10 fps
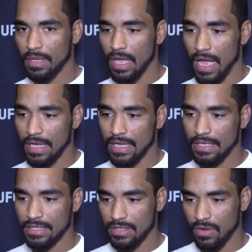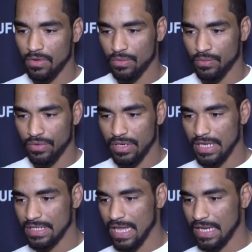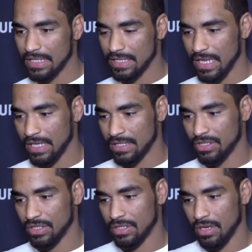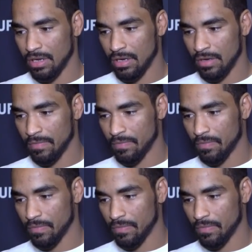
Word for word: I mean, I guess the only real lesson I could say is just, um,